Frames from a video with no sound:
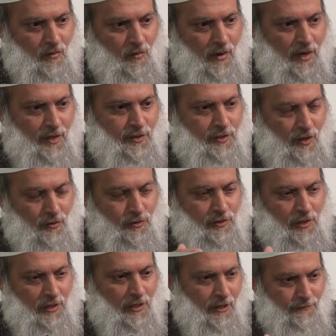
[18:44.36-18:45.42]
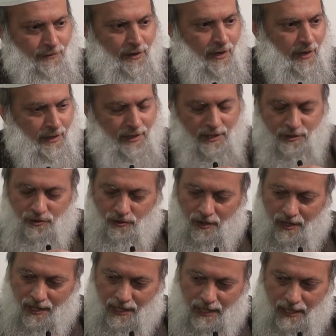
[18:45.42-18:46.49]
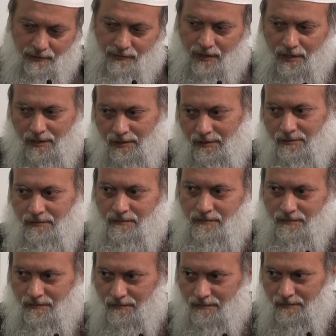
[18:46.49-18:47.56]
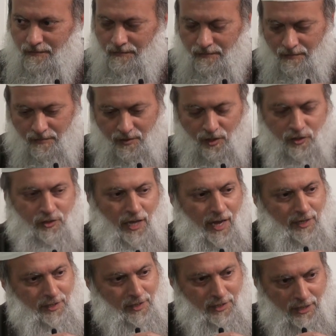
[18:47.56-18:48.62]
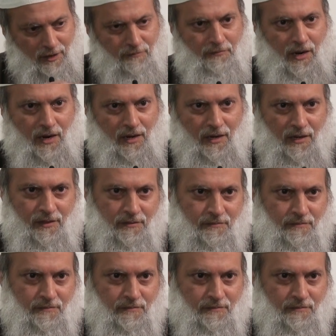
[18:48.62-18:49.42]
What is so significant that you are leaving the sanctity of Mecca